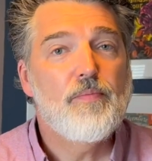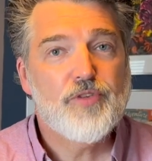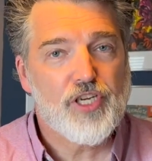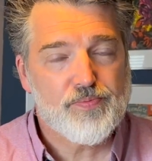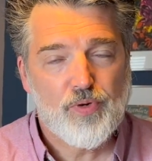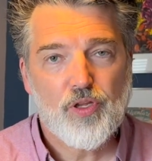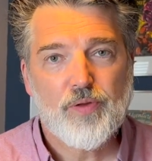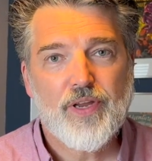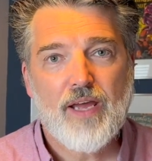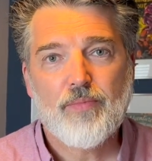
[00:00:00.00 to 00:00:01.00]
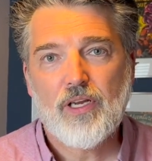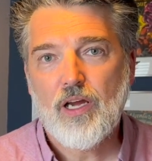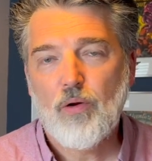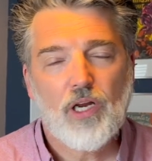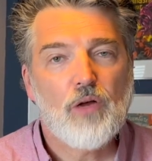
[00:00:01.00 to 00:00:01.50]
just put them down
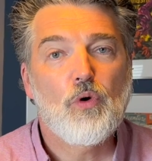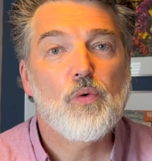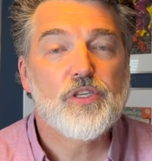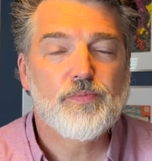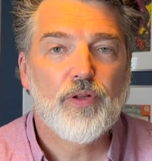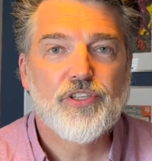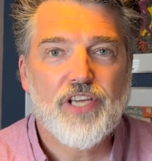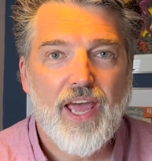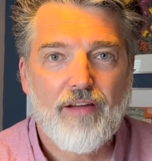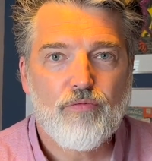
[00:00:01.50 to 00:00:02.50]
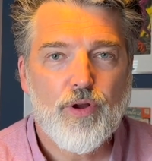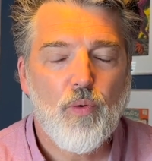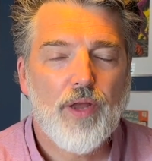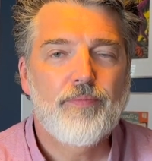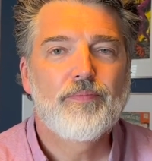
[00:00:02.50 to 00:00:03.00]
below and I will respond to
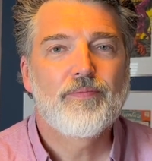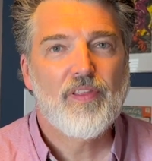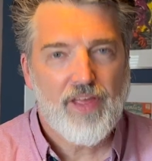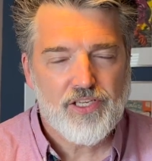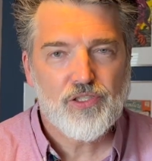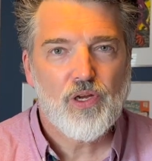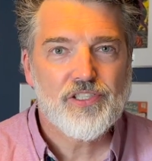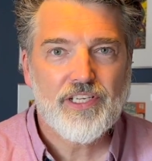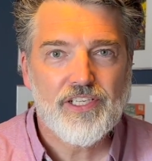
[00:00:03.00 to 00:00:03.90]
everyone. Thanks a lot. See you